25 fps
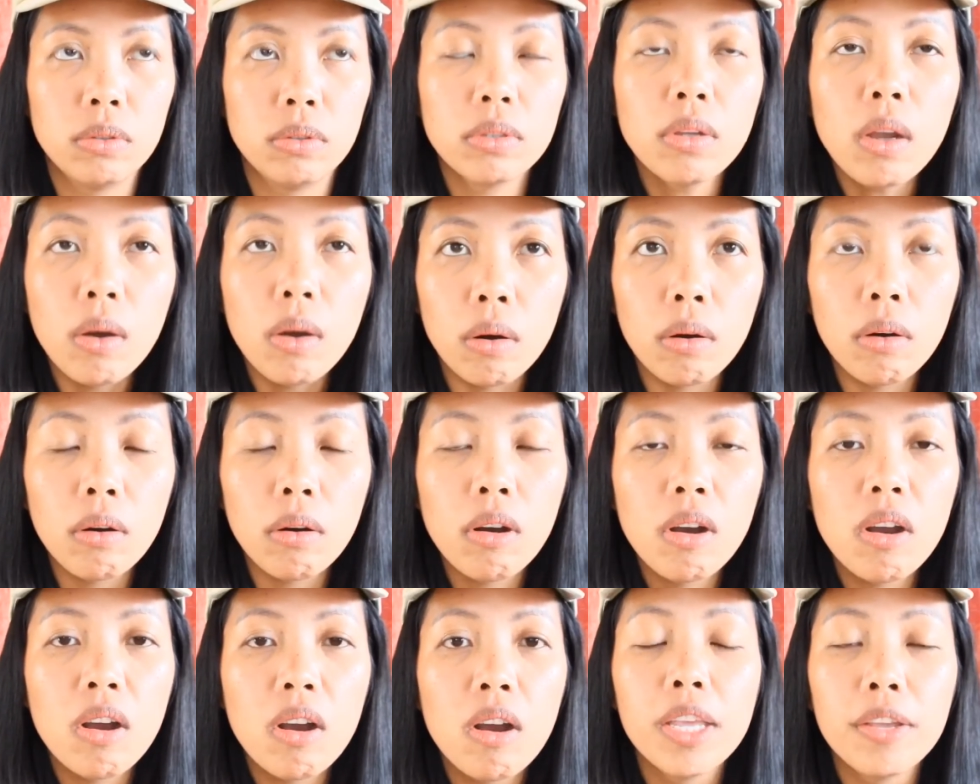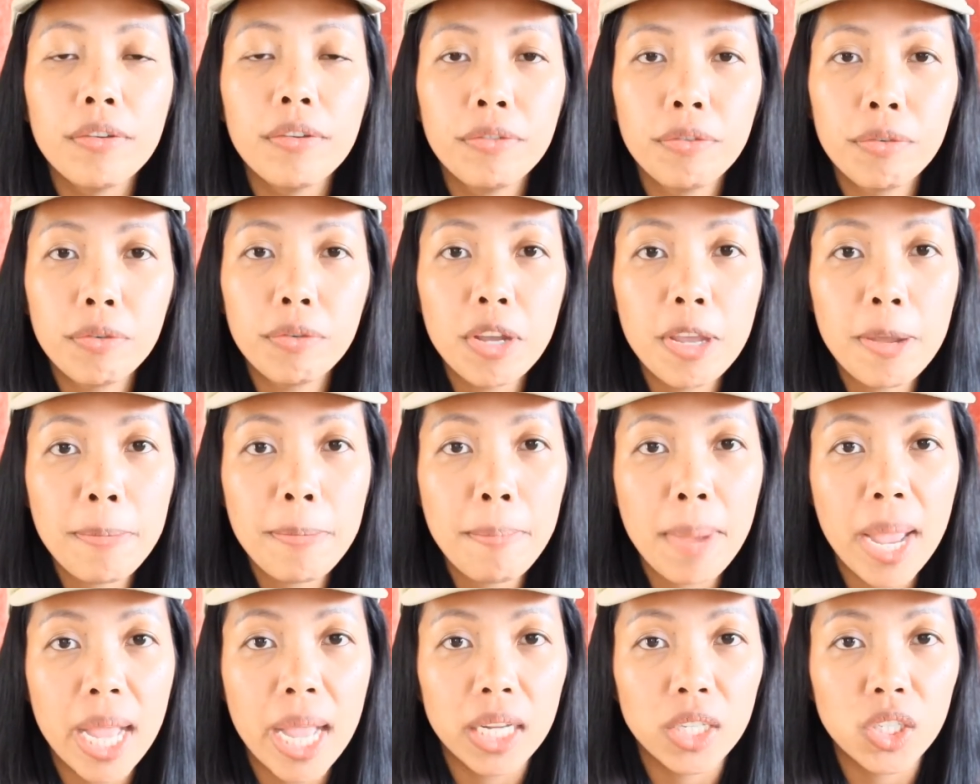So if you
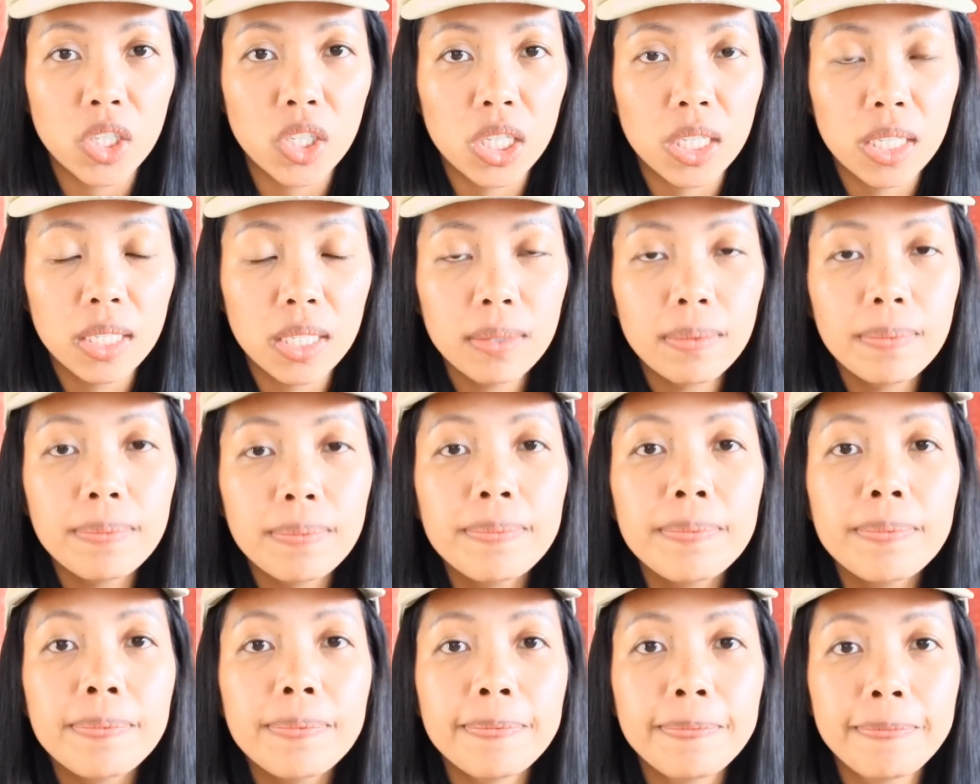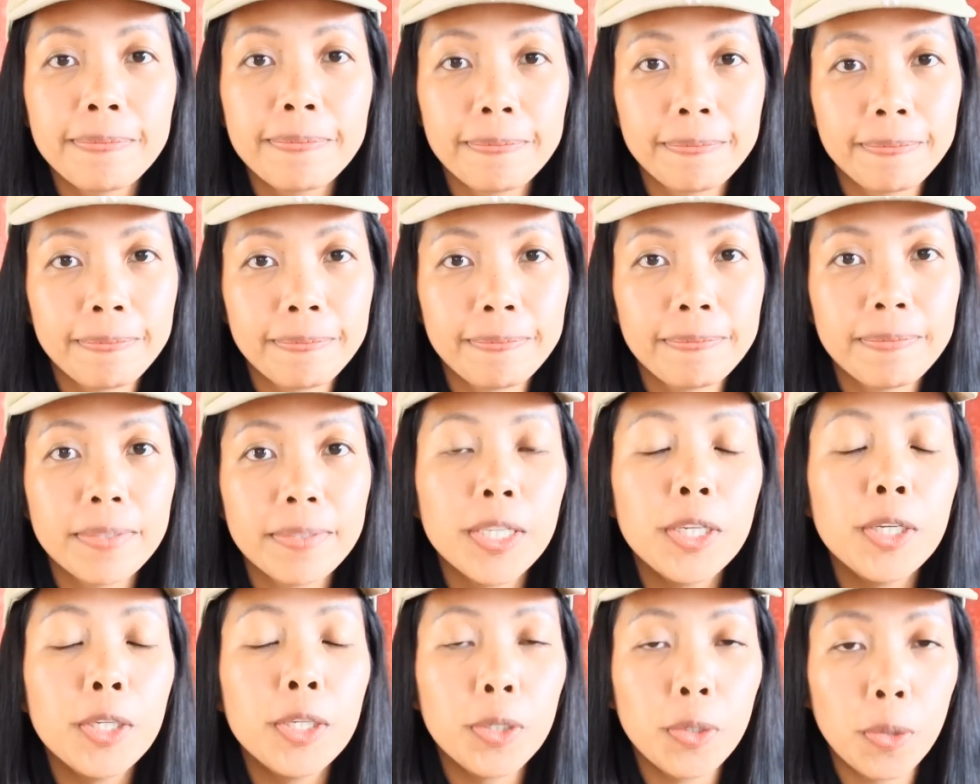imagine,
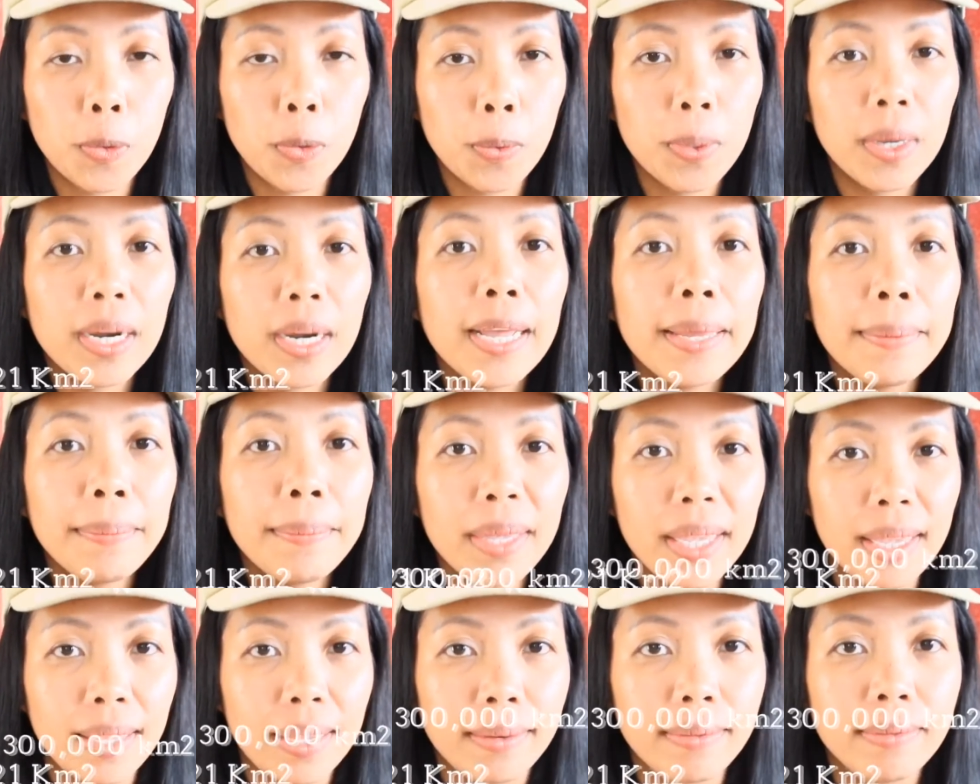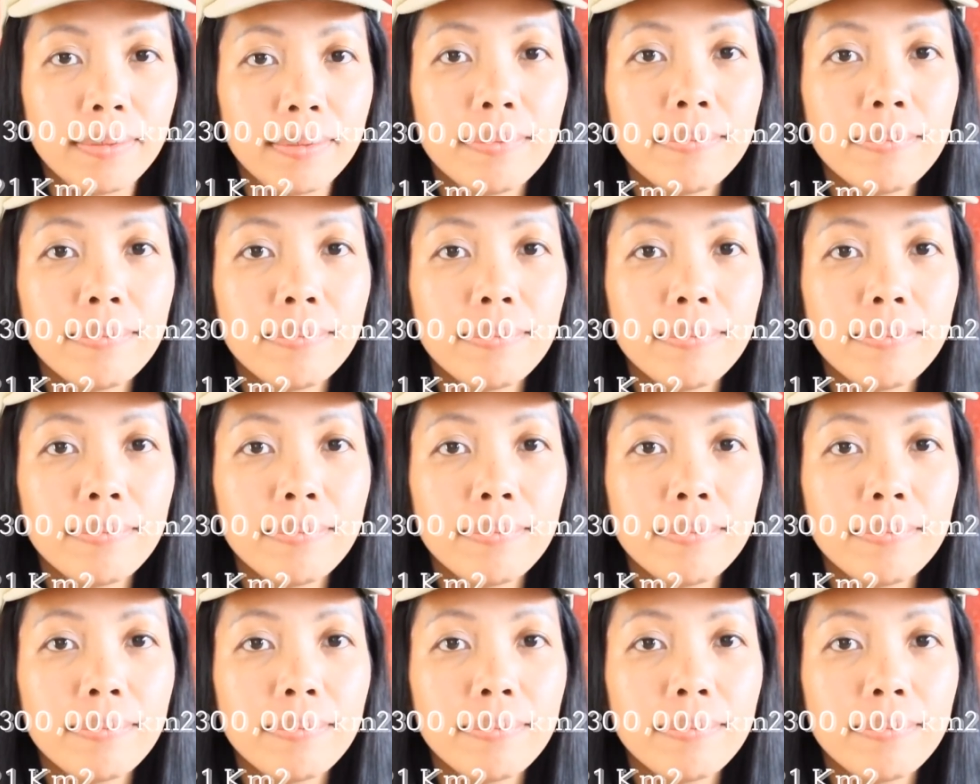you know what I mean.